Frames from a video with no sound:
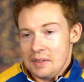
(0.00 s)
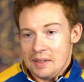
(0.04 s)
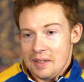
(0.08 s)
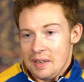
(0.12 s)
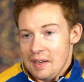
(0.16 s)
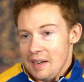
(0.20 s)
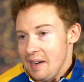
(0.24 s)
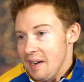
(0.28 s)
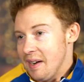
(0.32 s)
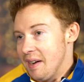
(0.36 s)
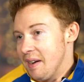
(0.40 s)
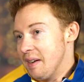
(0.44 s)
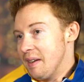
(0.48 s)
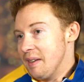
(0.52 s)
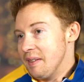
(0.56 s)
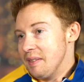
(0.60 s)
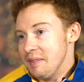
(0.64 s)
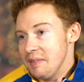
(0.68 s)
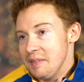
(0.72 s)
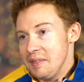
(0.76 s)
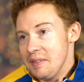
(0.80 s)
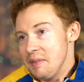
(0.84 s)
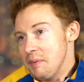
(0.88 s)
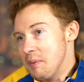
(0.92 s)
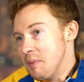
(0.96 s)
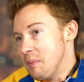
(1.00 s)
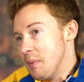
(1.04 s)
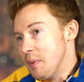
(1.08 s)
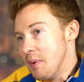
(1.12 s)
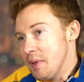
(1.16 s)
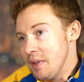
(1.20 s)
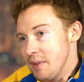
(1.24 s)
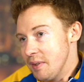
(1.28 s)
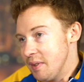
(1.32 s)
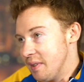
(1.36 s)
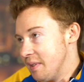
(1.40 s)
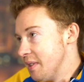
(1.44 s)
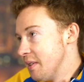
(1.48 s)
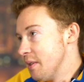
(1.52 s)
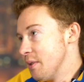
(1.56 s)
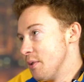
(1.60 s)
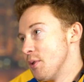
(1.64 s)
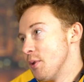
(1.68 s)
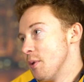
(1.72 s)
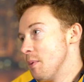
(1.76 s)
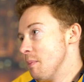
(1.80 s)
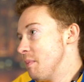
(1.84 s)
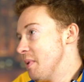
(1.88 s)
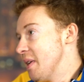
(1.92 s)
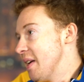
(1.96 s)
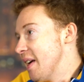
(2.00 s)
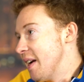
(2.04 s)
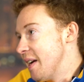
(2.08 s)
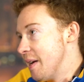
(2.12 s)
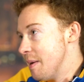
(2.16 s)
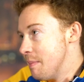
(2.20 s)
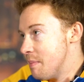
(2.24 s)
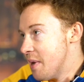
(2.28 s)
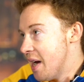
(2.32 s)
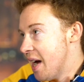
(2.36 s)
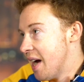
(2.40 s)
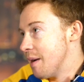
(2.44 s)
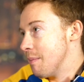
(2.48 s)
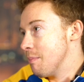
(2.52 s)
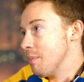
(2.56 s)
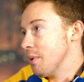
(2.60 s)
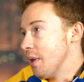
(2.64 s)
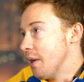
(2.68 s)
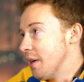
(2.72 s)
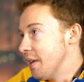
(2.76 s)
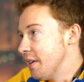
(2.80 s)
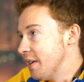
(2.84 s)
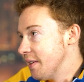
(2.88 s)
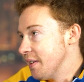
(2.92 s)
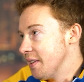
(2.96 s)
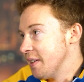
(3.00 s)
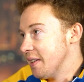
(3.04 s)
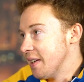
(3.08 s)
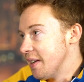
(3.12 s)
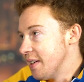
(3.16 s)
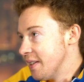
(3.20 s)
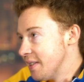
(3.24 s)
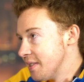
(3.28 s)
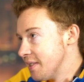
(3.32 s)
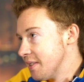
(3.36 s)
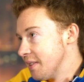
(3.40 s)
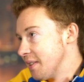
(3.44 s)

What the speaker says: there shouldn't be any bad blood on the ice.